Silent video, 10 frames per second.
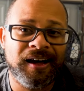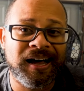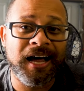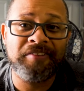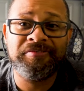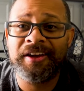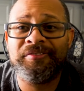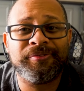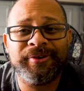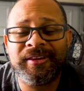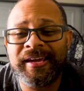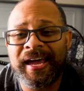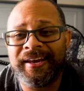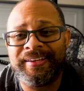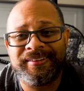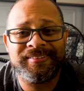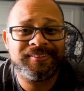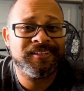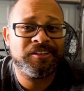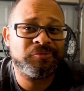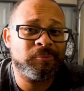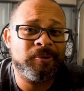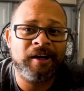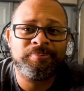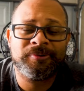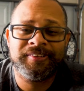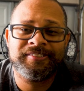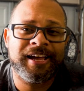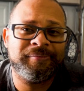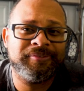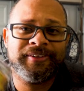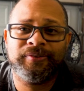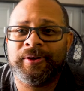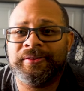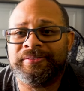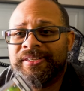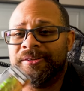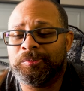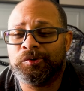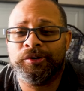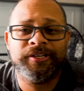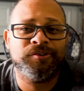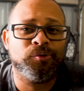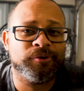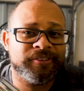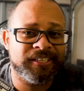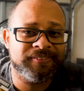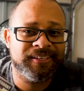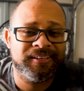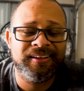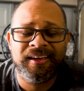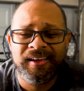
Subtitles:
I've never really had any success for a popper this time of year, whether it's in the morning or the evening.